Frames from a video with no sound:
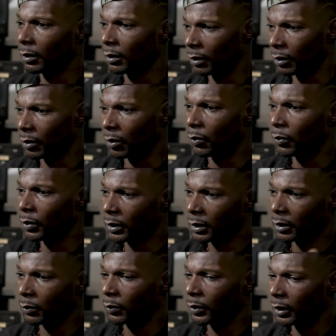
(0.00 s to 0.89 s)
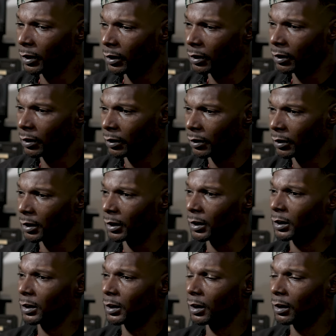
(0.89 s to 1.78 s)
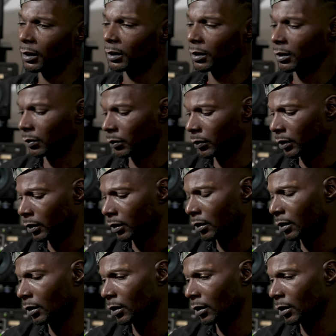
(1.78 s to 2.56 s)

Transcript: going somewhere to the city or somewhere.